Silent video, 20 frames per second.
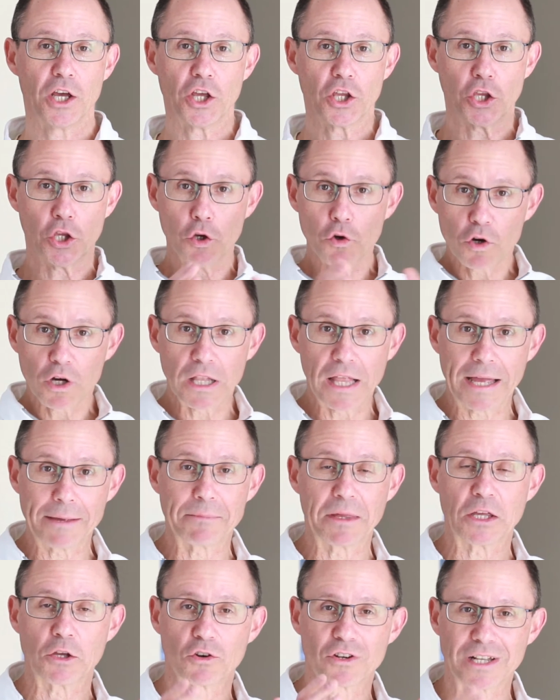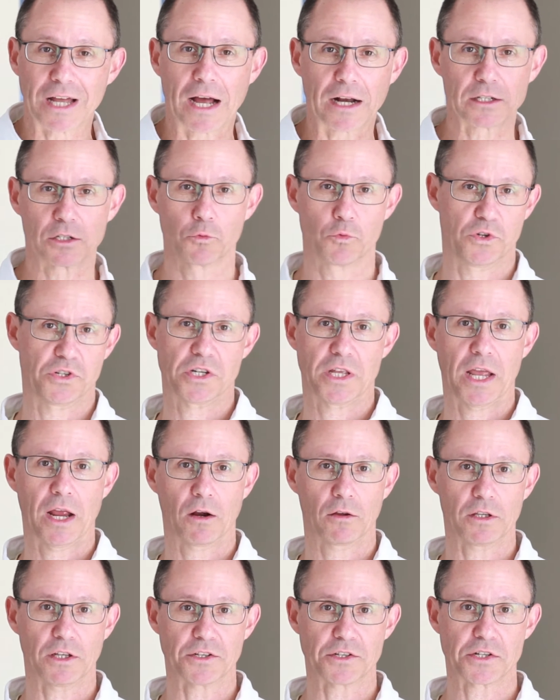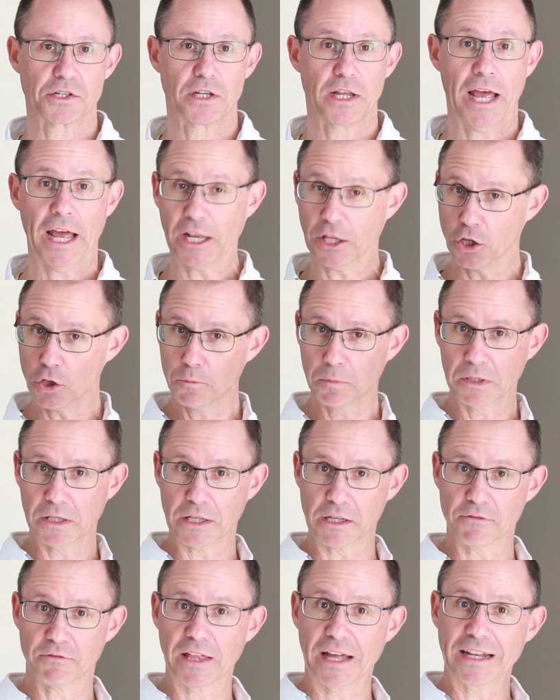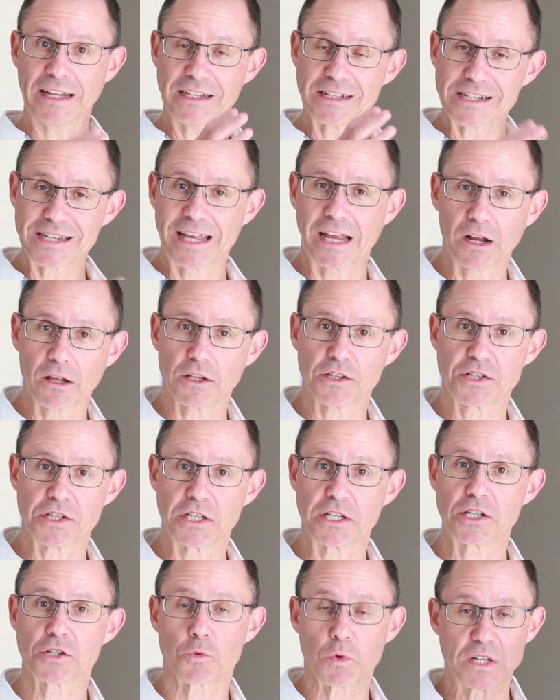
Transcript: You claim that your doctor was careless, and you believe that his carelessness